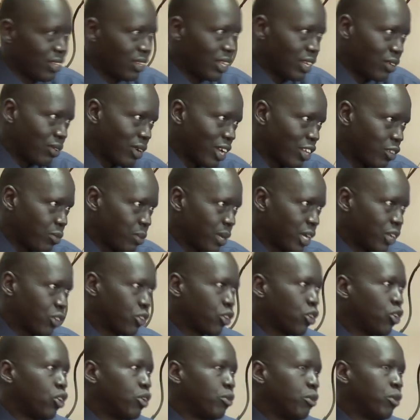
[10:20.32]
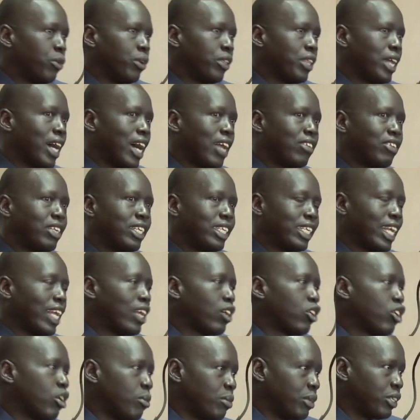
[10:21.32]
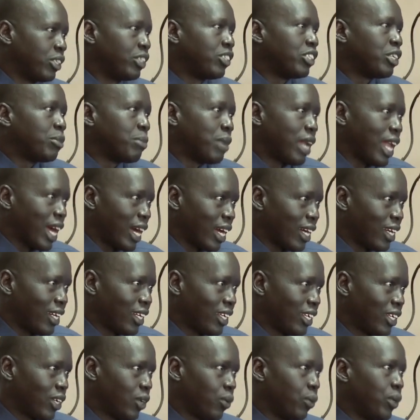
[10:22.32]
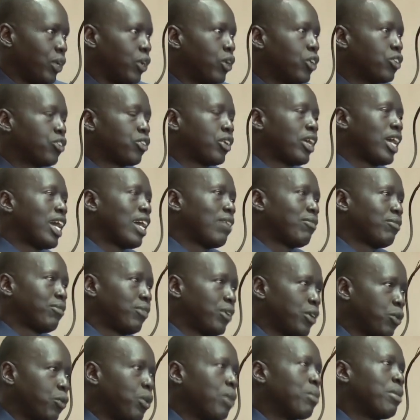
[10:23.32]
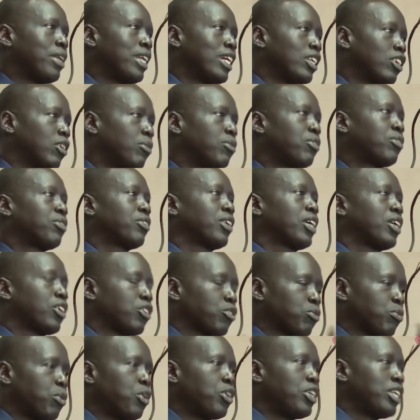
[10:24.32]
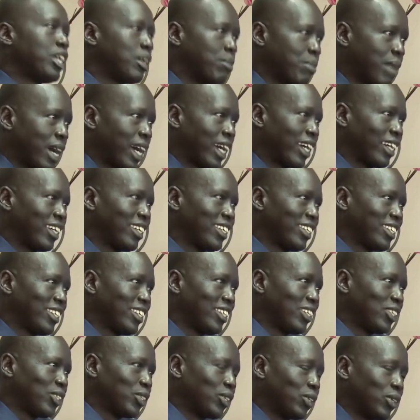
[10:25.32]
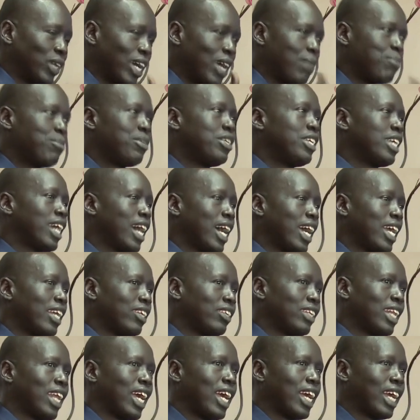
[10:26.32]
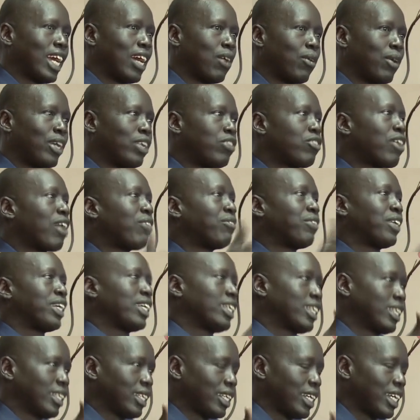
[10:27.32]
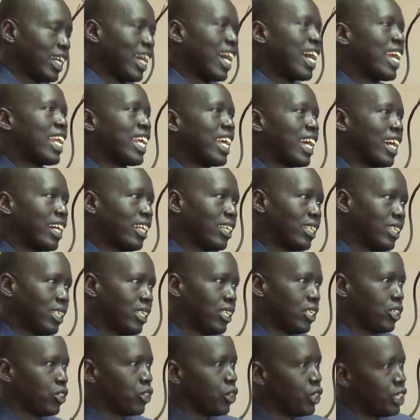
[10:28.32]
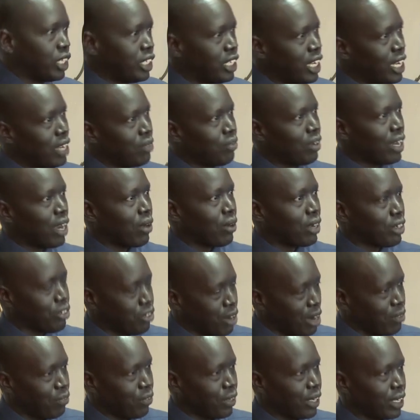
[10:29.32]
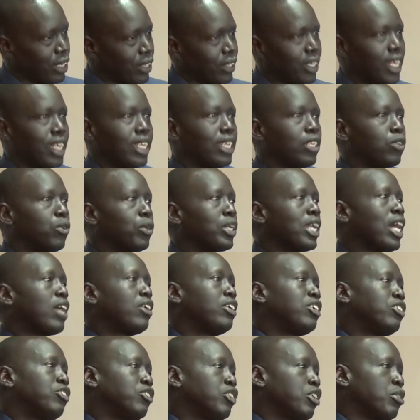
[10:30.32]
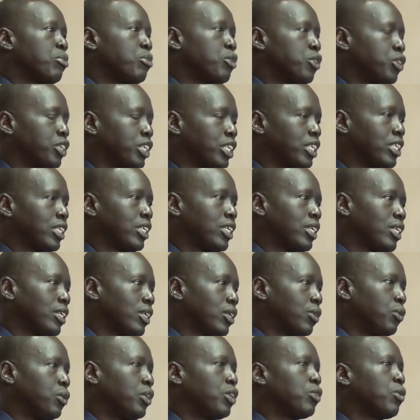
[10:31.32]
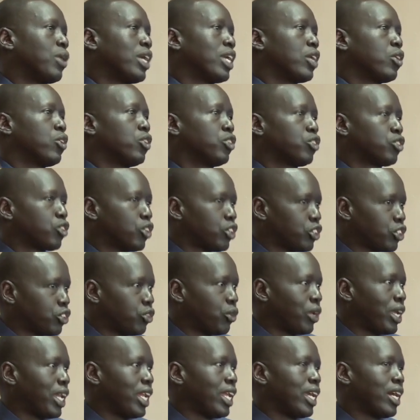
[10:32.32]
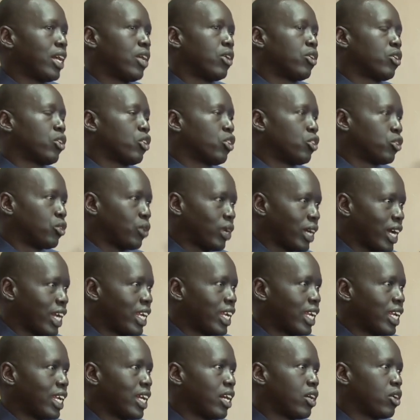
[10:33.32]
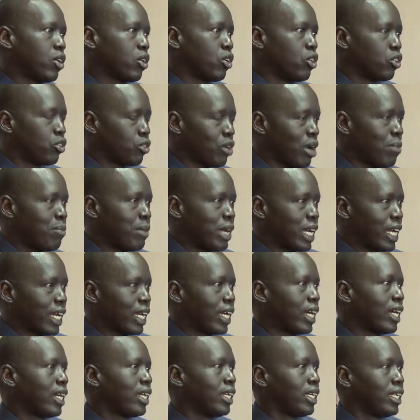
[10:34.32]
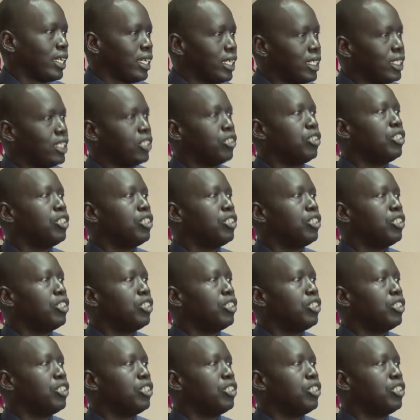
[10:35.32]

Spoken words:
transfer. So with us in telecom, it's similar. We also have equivalent of corresponding bank. So MGI is like our traffic carrier. So it deliver our traffic, then it will now distribute it. Which one goes to Australia or go to Canada or go to America, it is